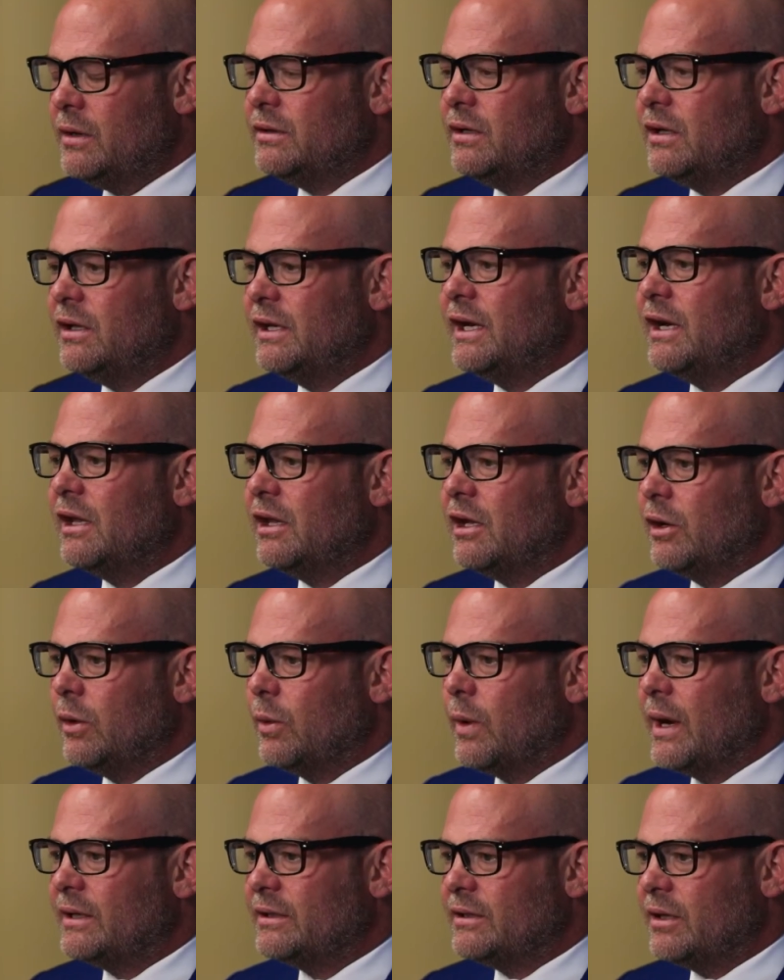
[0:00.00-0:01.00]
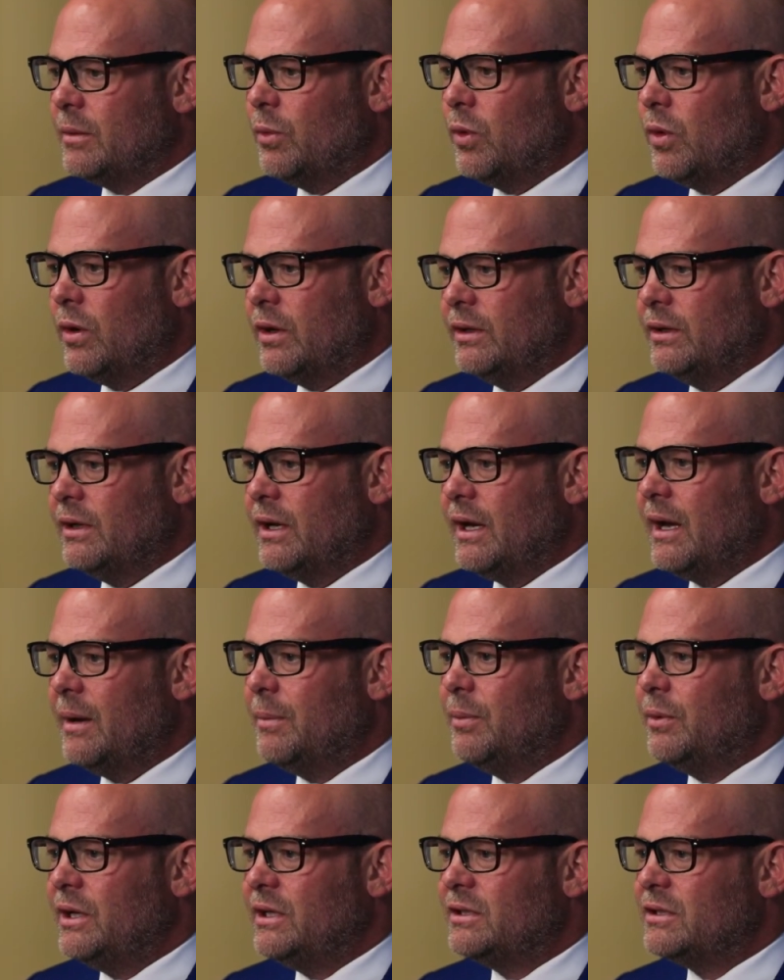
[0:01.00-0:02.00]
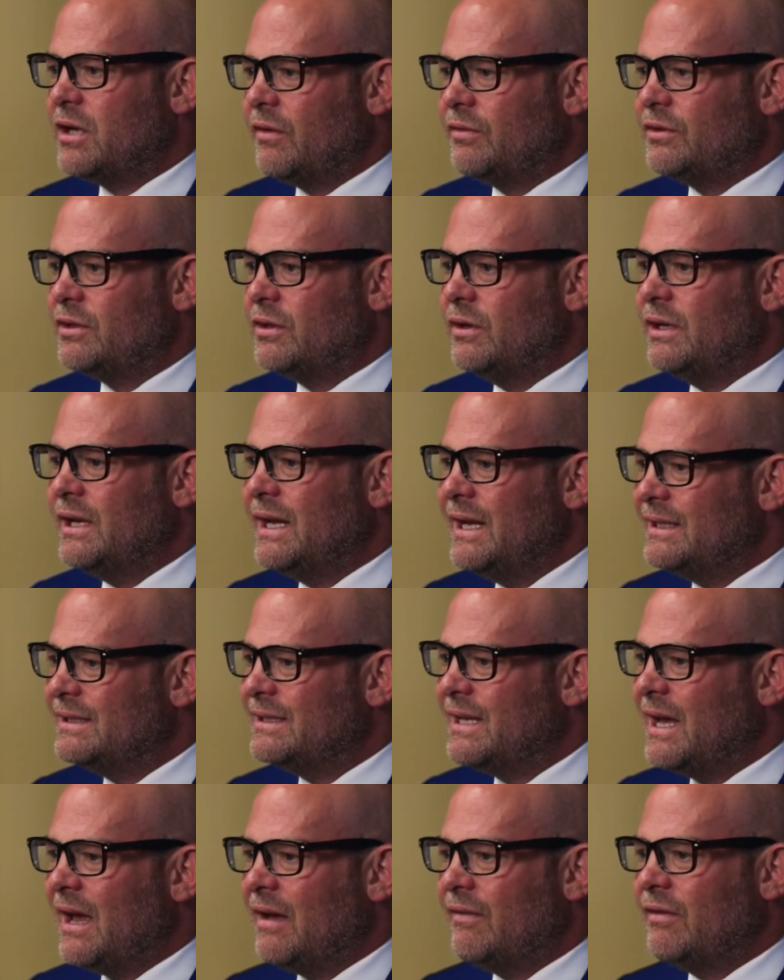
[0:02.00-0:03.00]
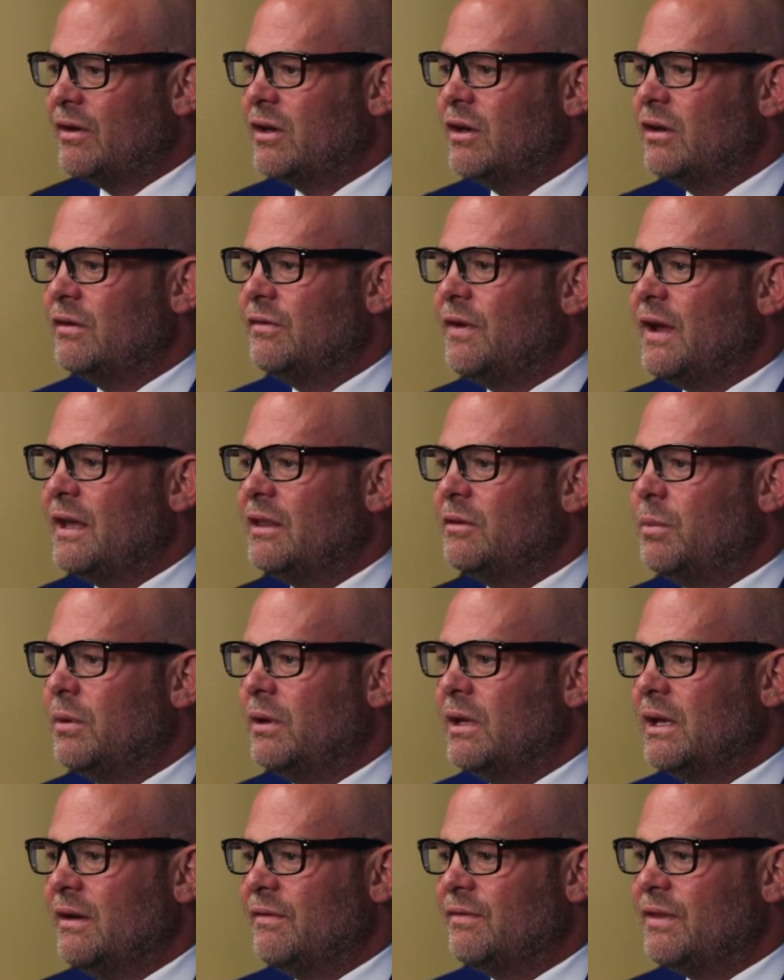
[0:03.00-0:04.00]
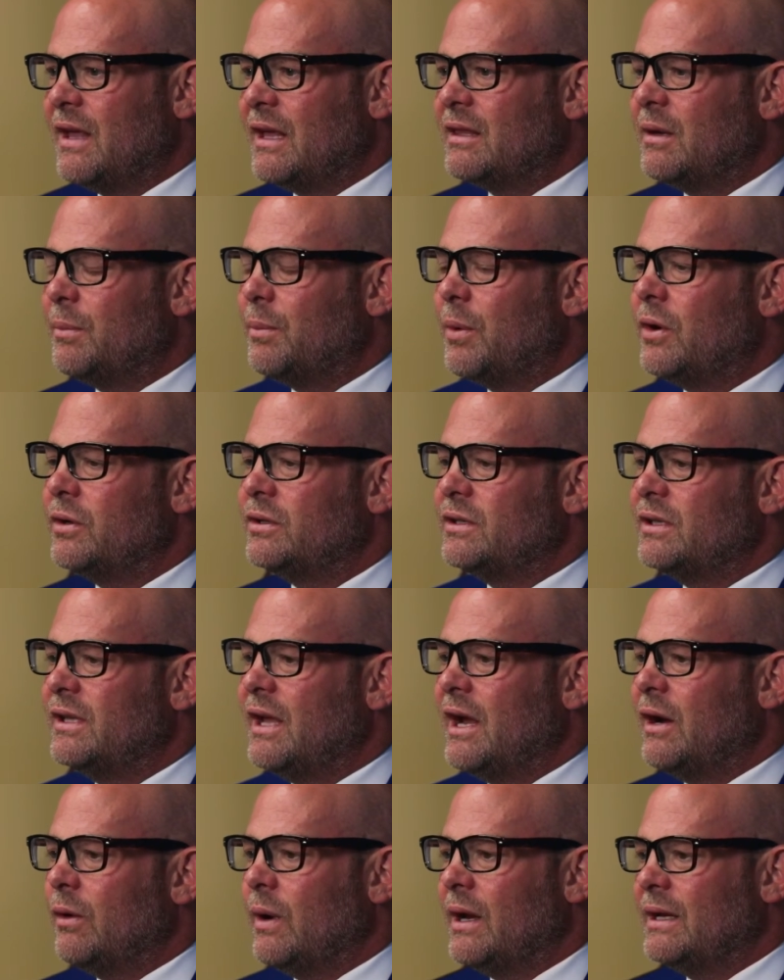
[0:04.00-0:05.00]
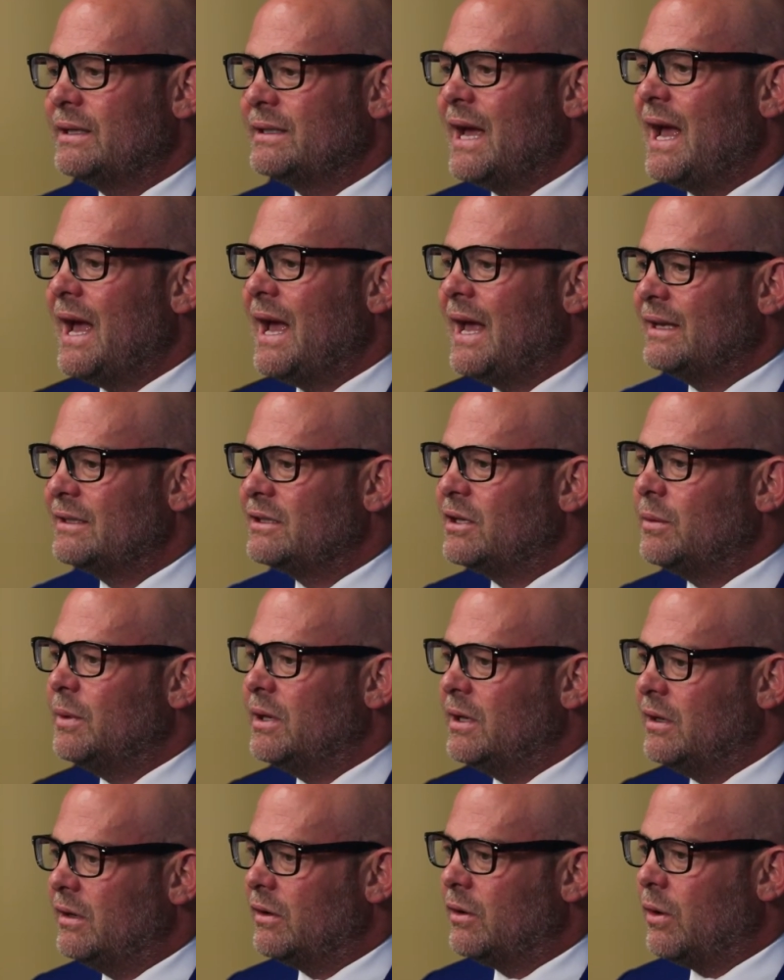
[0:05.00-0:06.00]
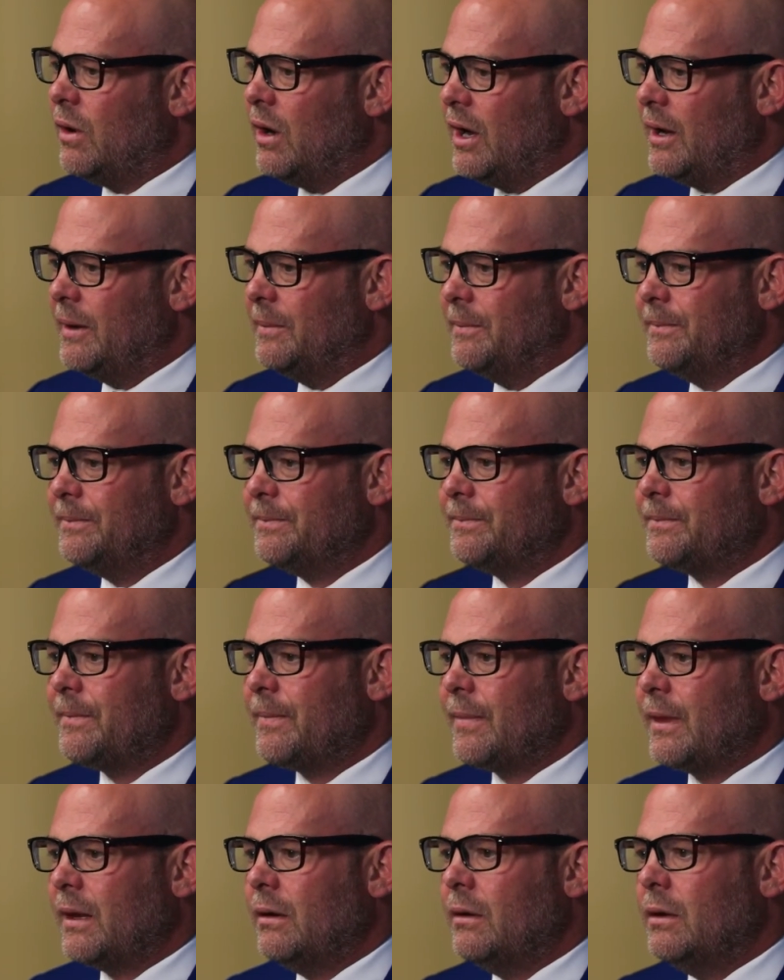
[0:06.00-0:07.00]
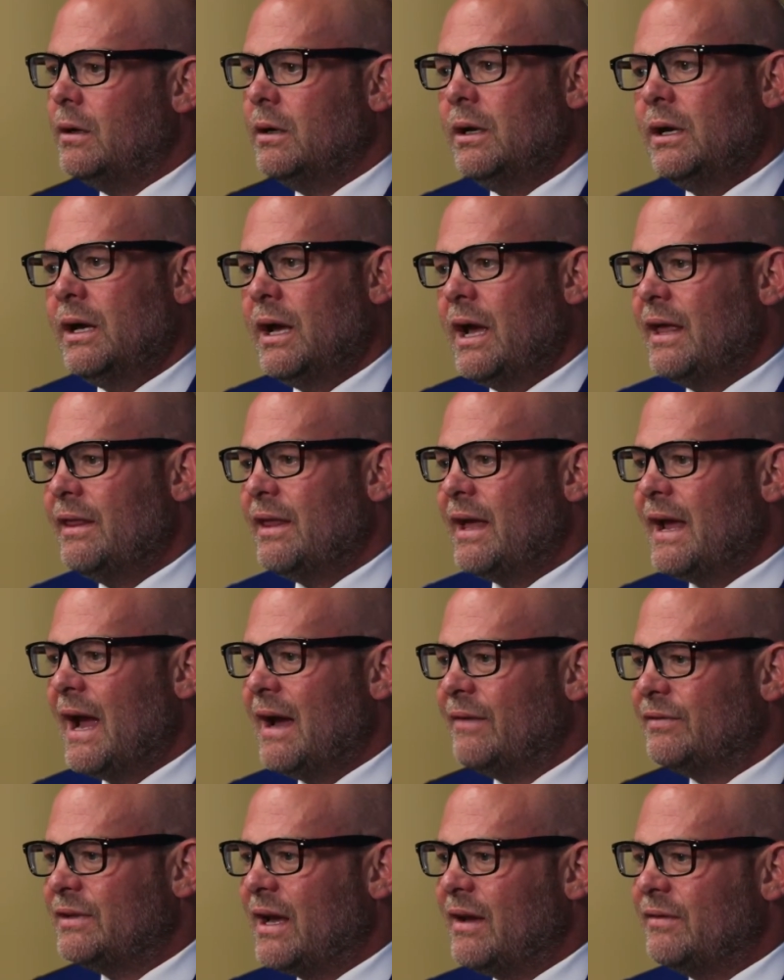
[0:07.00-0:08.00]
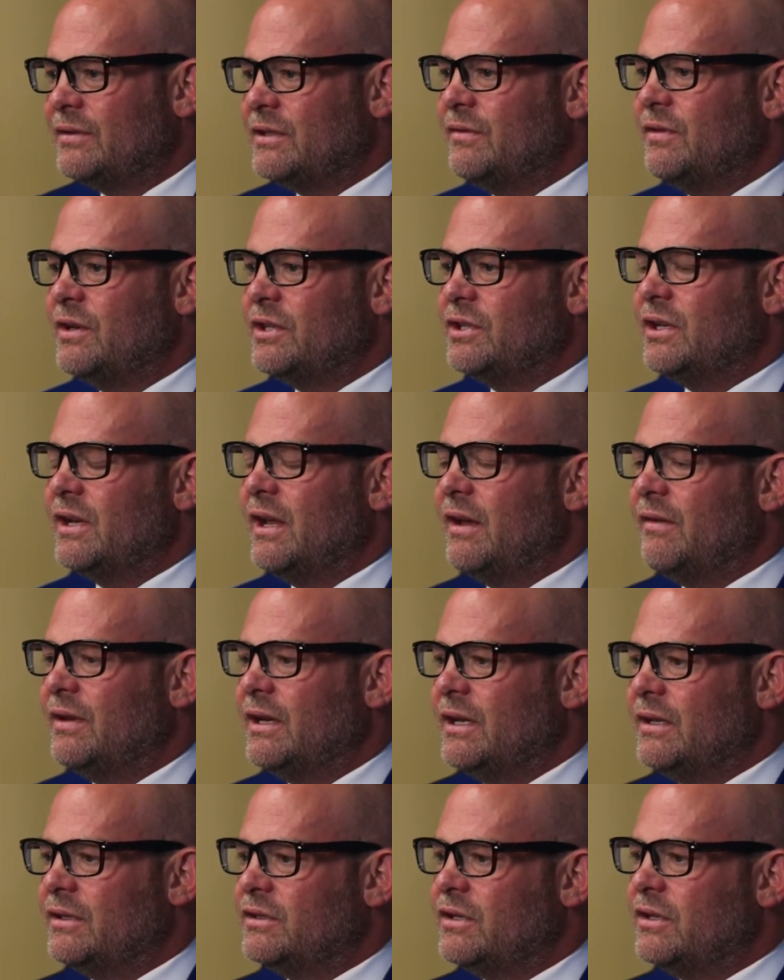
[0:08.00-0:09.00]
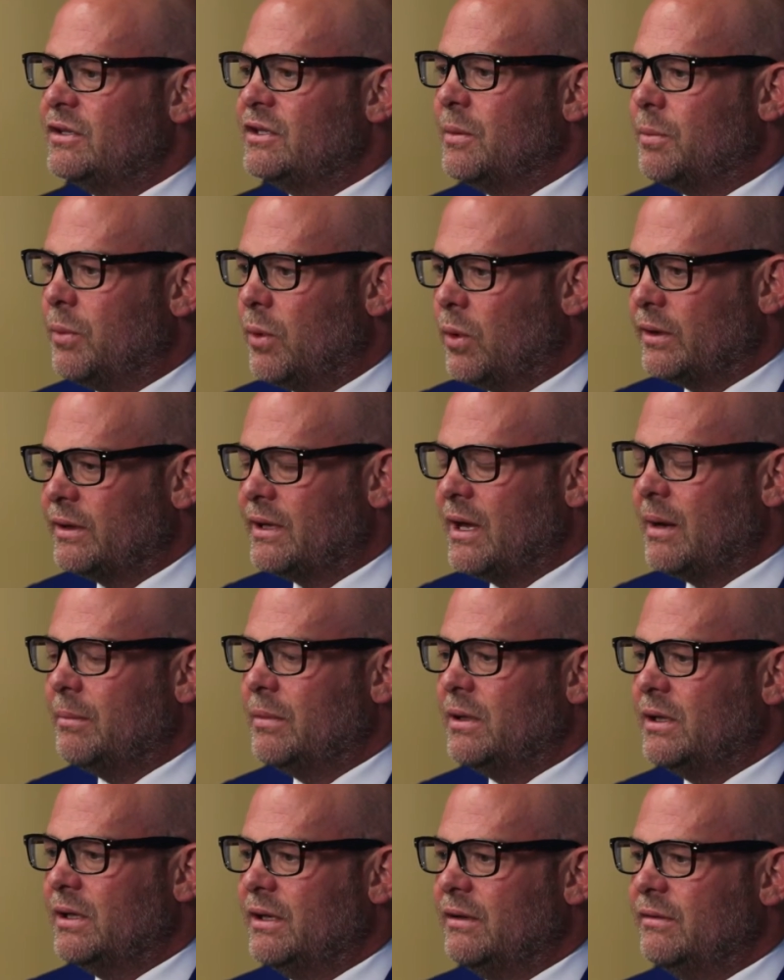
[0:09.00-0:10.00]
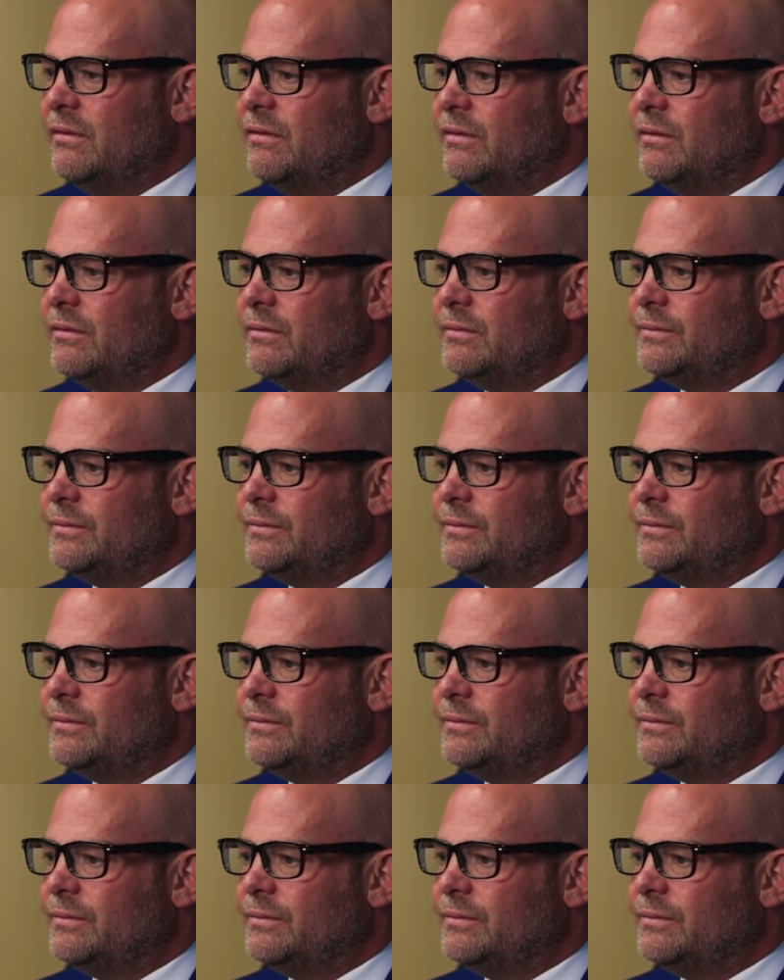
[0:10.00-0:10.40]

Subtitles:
To legally arrest someone, a police officer needs to have a good faith belief that the person they arrest has committed a crime, and they have to have sufficient evidence to support that belief.